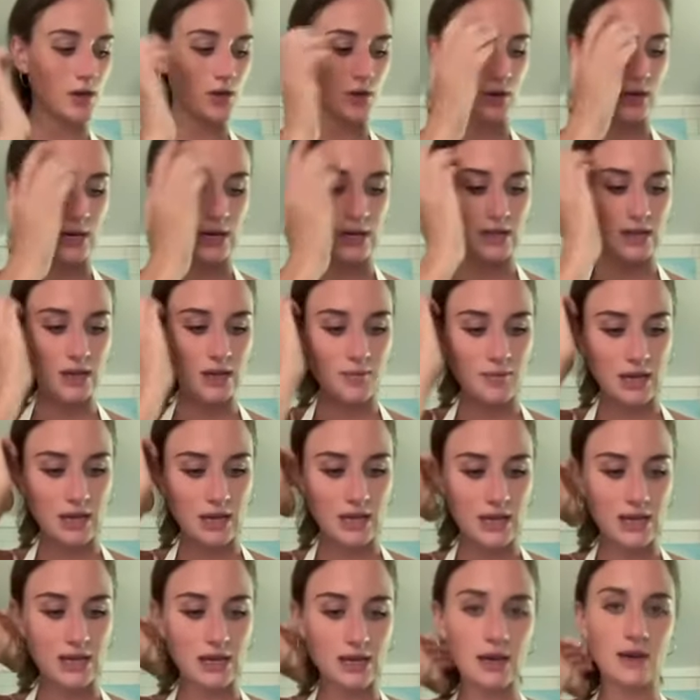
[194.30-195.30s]
You're getting the
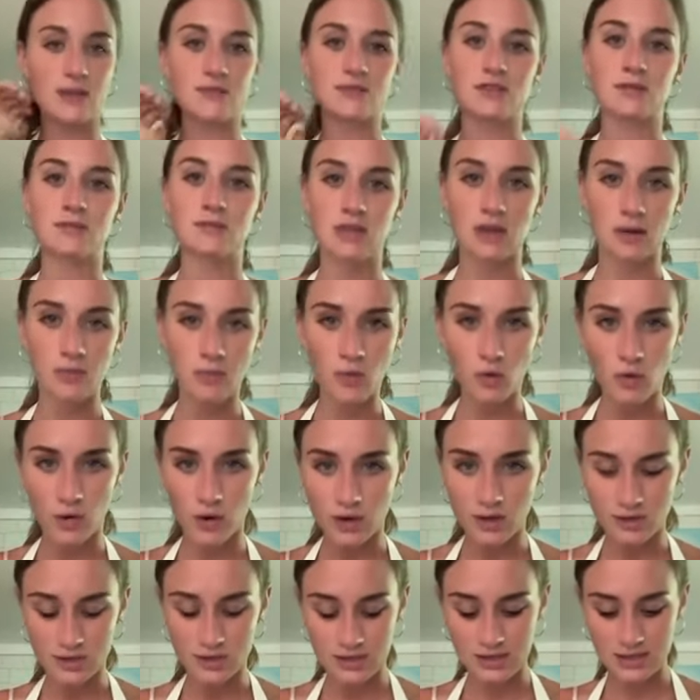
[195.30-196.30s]
opinion of some dumb
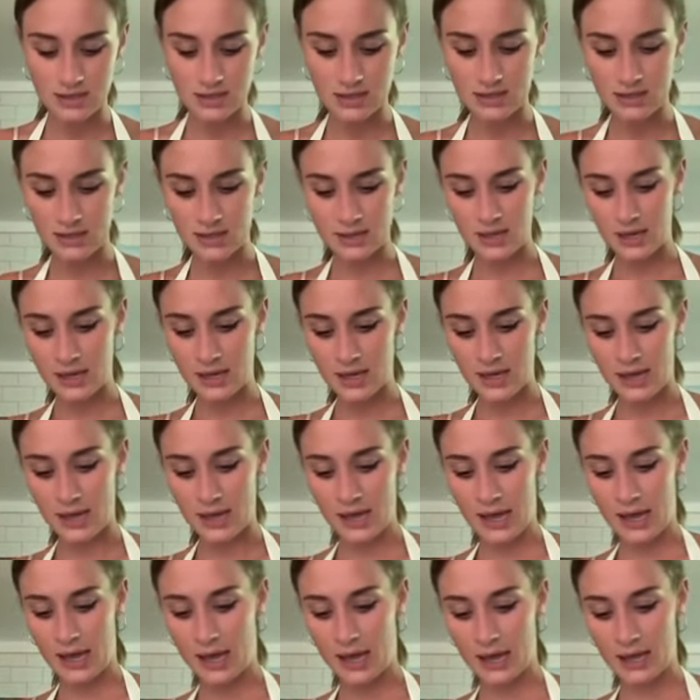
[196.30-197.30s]
whores
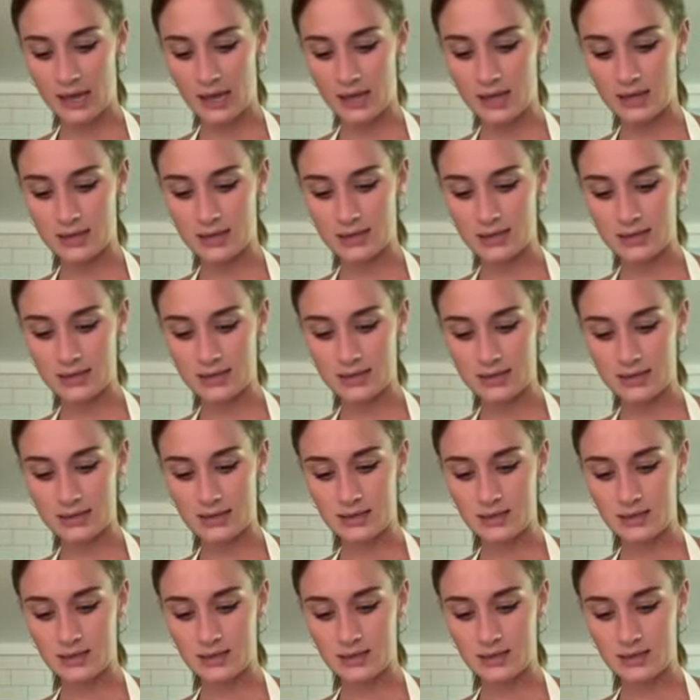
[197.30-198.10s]
and